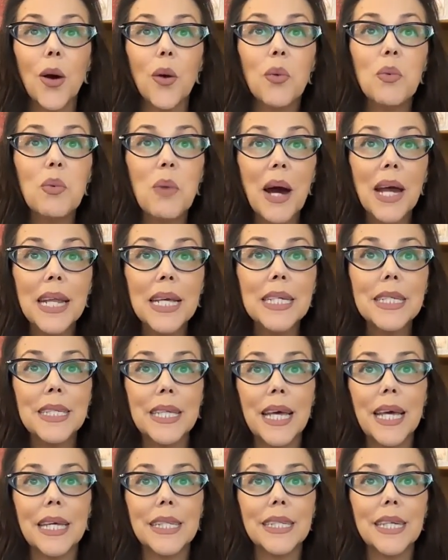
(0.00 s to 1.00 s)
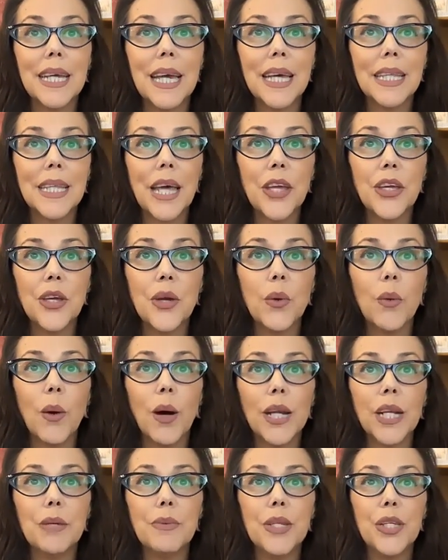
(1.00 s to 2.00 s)
What is it that you
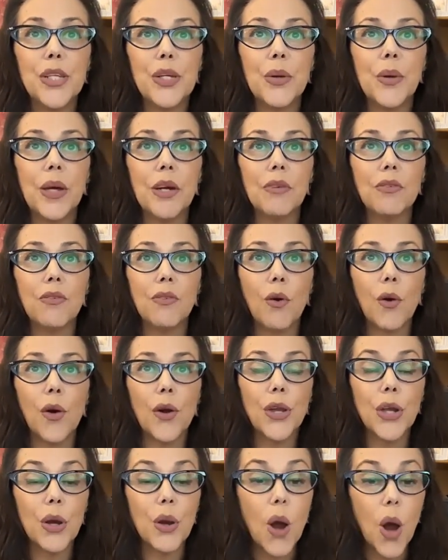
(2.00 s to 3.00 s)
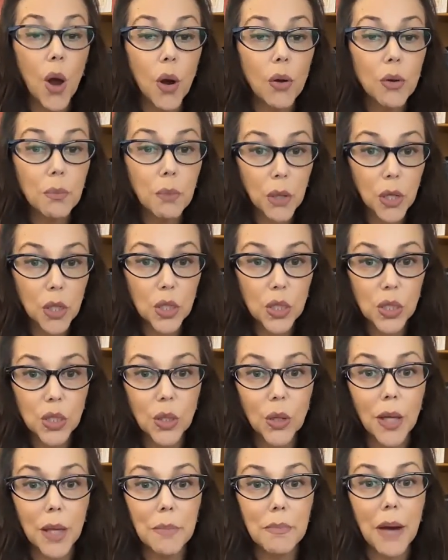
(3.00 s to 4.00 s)
want to be doing for your own
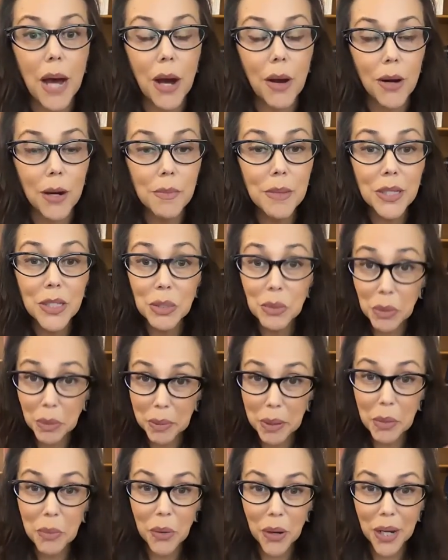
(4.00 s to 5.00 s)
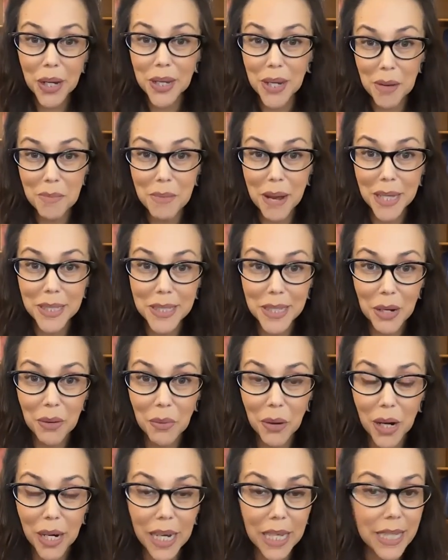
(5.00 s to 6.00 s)
personal empowerment? So we're going to be working on mindset
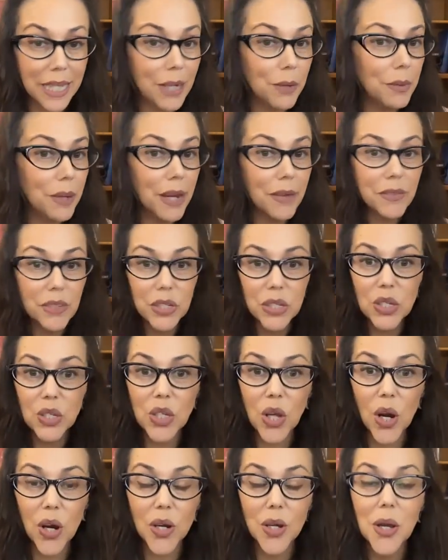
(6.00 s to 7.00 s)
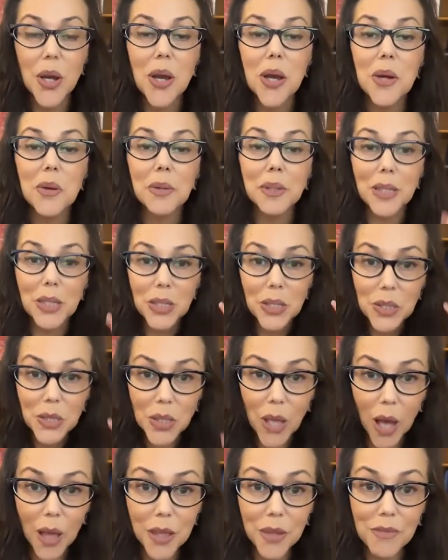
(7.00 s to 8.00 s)
work. I think we have to start with a
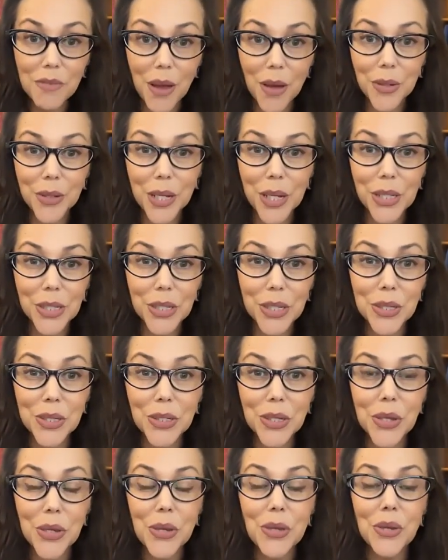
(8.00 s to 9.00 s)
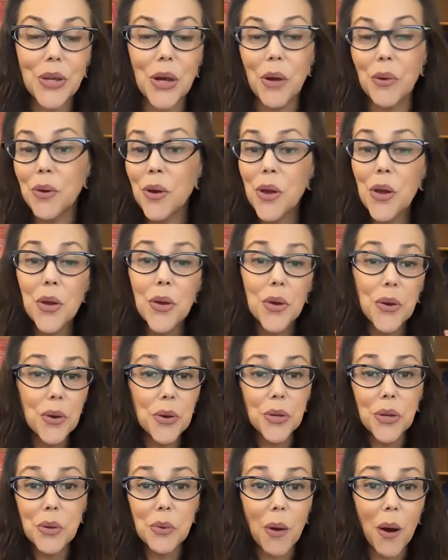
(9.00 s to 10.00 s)
solid foundation so you know who
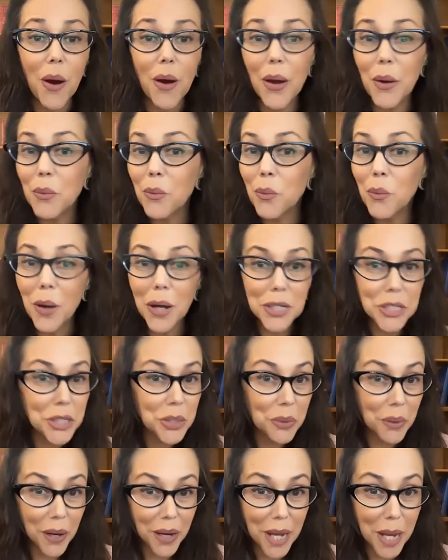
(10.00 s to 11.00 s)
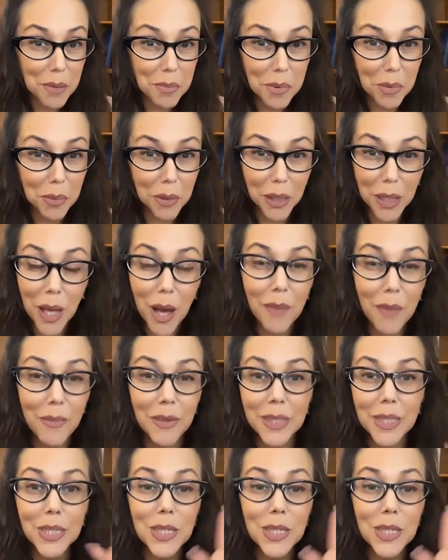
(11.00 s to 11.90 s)
you are and what you are capable of.